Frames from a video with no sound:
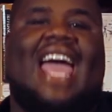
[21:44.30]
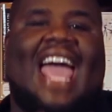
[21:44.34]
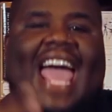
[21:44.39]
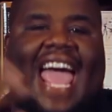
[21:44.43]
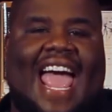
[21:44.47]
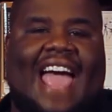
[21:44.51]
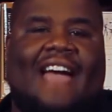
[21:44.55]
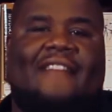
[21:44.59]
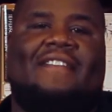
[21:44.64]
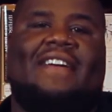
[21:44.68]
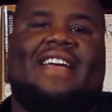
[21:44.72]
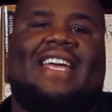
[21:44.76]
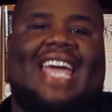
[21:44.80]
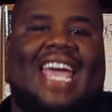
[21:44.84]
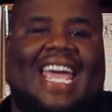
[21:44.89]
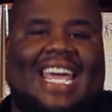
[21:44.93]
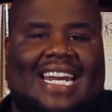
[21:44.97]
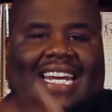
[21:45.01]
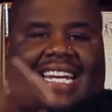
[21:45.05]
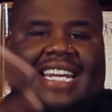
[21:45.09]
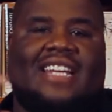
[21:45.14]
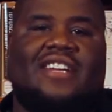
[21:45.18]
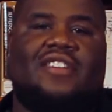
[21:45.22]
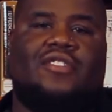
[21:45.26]

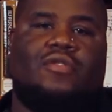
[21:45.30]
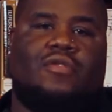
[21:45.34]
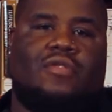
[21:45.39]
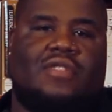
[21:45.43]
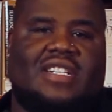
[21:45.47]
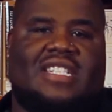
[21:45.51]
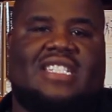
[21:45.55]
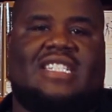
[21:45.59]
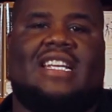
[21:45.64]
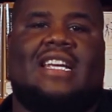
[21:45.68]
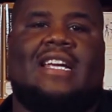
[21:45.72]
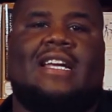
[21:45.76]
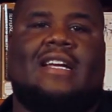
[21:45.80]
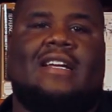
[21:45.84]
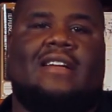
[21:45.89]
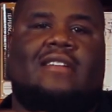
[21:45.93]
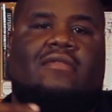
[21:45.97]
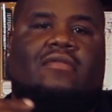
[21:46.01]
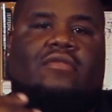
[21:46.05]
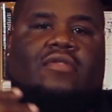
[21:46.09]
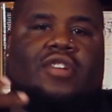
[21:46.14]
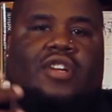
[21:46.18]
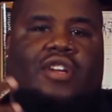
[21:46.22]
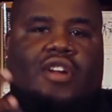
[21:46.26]
advocating,
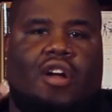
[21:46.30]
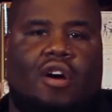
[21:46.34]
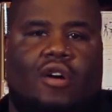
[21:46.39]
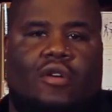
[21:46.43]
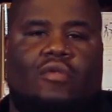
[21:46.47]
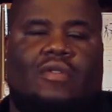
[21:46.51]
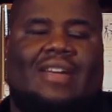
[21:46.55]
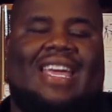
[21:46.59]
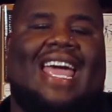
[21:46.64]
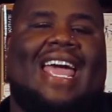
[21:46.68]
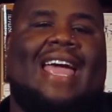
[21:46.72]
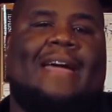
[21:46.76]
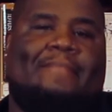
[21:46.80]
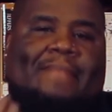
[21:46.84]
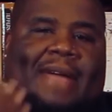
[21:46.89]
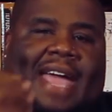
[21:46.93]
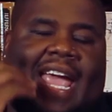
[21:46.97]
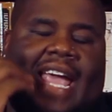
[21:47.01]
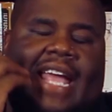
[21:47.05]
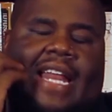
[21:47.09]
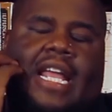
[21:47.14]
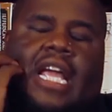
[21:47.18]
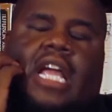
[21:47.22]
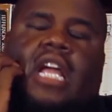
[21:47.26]
endorsing,
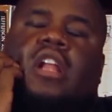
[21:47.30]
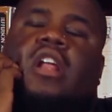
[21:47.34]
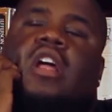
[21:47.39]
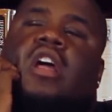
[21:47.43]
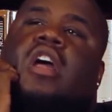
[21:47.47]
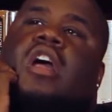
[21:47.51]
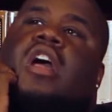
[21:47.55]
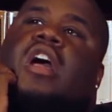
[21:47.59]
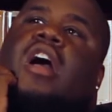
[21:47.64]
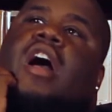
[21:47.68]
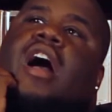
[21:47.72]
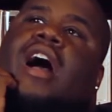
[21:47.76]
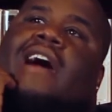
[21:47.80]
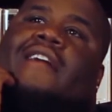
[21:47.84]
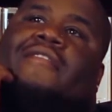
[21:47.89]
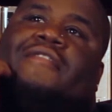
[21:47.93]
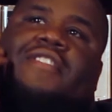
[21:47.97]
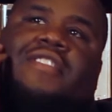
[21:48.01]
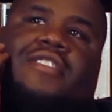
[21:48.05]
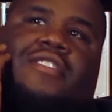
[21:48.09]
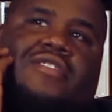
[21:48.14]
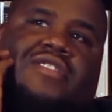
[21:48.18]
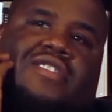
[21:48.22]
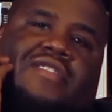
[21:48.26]
campaigning,
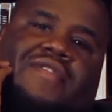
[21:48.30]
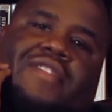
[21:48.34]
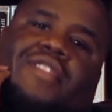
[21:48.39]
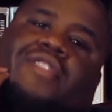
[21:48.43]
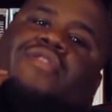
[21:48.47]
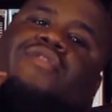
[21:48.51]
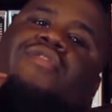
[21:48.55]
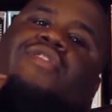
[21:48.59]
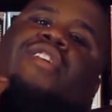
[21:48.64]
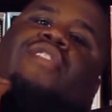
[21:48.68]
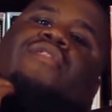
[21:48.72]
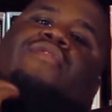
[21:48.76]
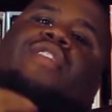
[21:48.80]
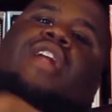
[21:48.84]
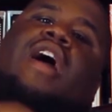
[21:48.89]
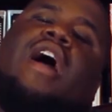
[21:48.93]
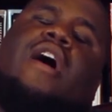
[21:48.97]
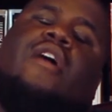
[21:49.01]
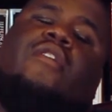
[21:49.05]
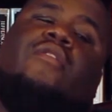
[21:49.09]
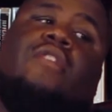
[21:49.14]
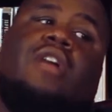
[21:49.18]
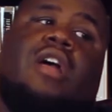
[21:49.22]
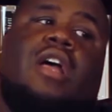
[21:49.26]
for those of you who don't
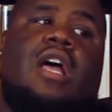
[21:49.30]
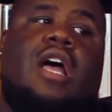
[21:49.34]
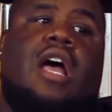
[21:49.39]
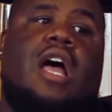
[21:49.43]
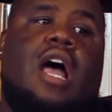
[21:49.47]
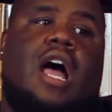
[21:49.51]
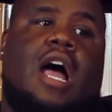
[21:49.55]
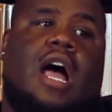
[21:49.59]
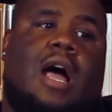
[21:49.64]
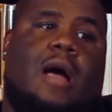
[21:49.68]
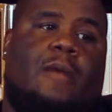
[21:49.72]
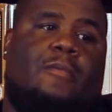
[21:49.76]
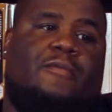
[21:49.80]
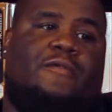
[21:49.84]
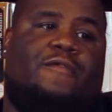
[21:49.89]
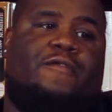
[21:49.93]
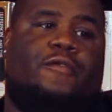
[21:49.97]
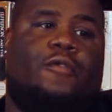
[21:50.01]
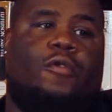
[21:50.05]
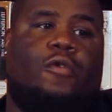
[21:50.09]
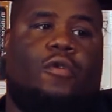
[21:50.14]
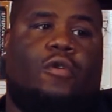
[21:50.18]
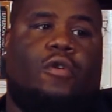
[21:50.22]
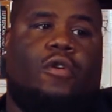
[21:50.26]
know,
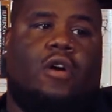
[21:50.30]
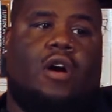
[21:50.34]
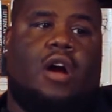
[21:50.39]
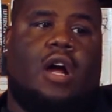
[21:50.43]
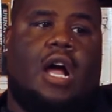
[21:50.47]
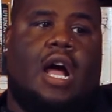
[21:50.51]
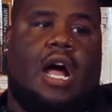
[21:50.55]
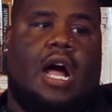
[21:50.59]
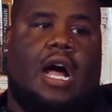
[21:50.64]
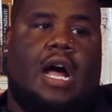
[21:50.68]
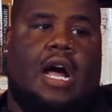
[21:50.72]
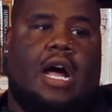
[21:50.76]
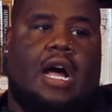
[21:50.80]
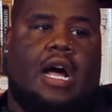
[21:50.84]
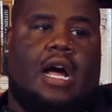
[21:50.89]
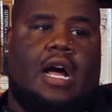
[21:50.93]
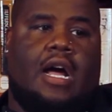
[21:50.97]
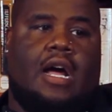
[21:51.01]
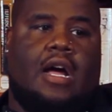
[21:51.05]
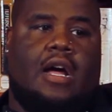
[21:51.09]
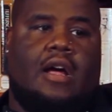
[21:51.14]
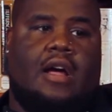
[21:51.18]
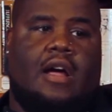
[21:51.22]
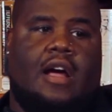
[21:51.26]
for
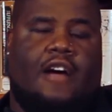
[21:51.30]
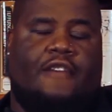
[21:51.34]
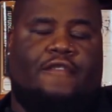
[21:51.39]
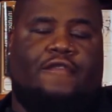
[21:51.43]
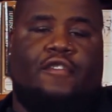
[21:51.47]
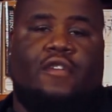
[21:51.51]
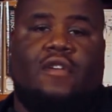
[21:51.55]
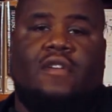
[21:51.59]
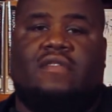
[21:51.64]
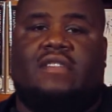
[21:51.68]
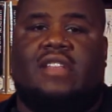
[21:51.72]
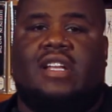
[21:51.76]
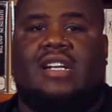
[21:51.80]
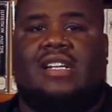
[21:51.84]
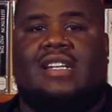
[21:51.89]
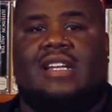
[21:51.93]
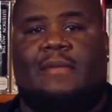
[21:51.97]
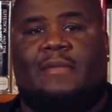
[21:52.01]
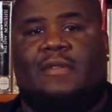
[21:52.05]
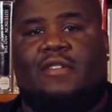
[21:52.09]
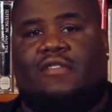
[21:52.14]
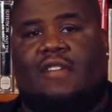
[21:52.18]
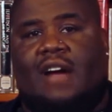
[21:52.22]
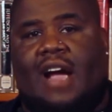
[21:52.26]
a few of the
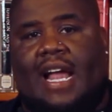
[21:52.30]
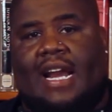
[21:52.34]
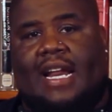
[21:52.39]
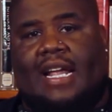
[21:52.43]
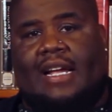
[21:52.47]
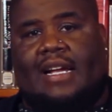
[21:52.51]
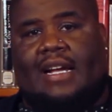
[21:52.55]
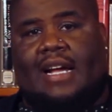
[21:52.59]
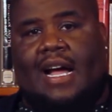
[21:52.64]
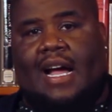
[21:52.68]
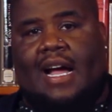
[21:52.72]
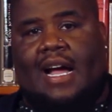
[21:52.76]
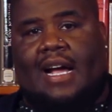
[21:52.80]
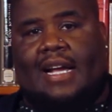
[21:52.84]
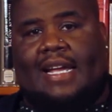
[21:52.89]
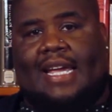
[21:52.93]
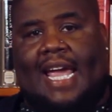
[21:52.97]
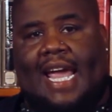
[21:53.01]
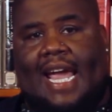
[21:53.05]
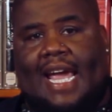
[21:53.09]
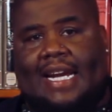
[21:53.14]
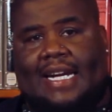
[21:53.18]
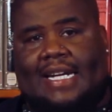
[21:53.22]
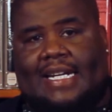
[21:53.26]
Democratic
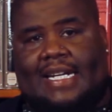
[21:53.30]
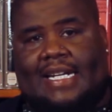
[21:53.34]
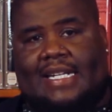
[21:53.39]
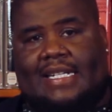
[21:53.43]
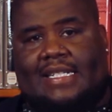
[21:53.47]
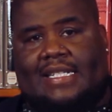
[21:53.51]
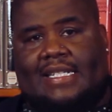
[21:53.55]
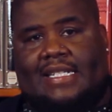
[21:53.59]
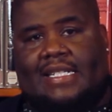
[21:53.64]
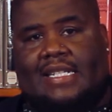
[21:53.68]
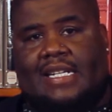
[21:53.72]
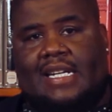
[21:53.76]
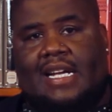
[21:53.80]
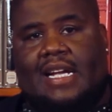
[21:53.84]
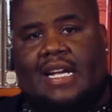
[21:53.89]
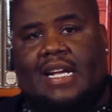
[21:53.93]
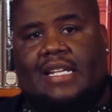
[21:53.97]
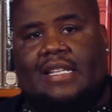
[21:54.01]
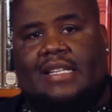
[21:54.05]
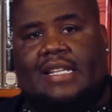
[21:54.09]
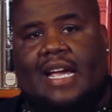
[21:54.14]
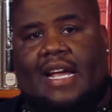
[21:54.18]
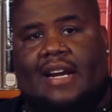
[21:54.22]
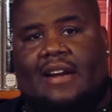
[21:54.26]
candidates
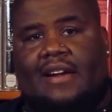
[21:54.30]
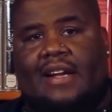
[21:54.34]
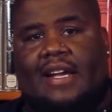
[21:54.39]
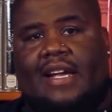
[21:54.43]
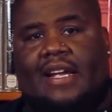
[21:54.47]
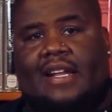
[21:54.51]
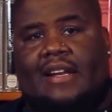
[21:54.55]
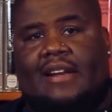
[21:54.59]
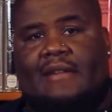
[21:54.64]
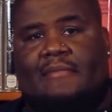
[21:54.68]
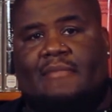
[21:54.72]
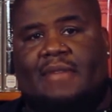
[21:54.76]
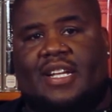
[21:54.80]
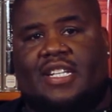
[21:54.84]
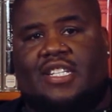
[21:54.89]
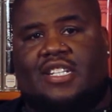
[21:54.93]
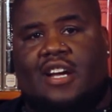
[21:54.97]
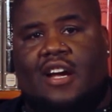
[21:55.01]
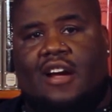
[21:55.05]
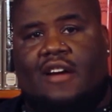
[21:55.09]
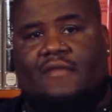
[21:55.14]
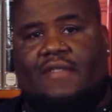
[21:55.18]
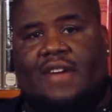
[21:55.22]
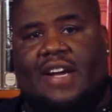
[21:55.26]
that are in the
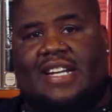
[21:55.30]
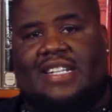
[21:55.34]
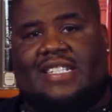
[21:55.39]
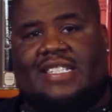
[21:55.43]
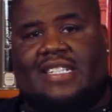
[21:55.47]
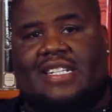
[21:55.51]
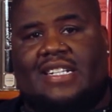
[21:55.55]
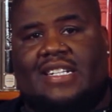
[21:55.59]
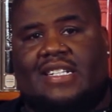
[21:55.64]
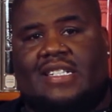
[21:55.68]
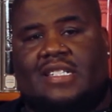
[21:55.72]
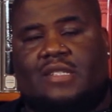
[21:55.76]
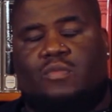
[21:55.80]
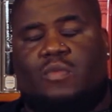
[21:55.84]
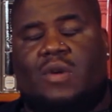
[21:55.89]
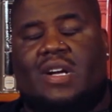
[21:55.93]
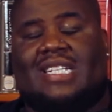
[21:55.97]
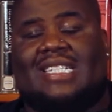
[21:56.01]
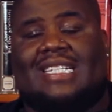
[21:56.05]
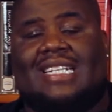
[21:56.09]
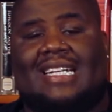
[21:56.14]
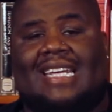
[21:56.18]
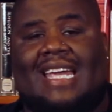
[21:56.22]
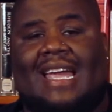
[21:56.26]
midterm races.
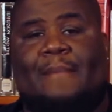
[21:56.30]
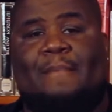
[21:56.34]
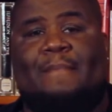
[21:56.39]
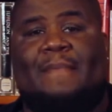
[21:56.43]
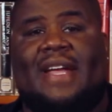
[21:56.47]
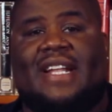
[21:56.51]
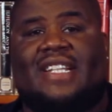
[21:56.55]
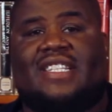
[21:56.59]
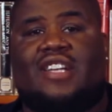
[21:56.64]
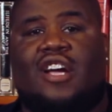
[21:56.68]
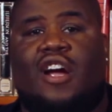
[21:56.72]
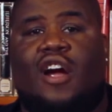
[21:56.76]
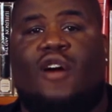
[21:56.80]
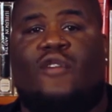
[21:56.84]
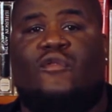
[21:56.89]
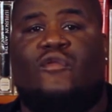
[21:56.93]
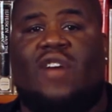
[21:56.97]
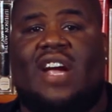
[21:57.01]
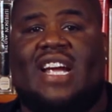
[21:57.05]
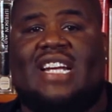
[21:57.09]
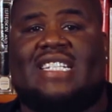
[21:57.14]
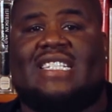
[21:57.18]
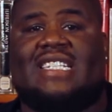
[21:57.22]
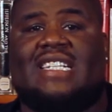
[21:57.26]
Once again, midterm
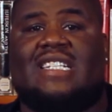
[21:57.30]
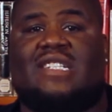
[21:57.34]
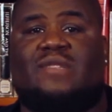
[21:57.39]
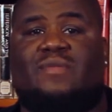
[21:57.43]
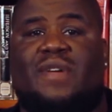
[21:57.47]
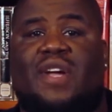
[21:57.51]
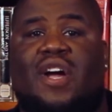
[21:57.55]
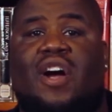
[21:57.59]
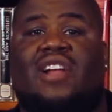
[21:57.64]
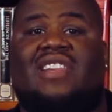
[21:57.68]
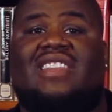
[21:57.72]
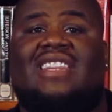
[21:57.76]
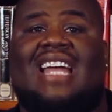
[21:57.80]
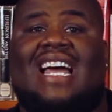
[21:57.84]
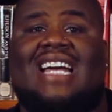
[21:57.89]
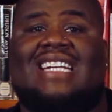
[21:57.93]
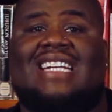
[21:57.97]
races, we are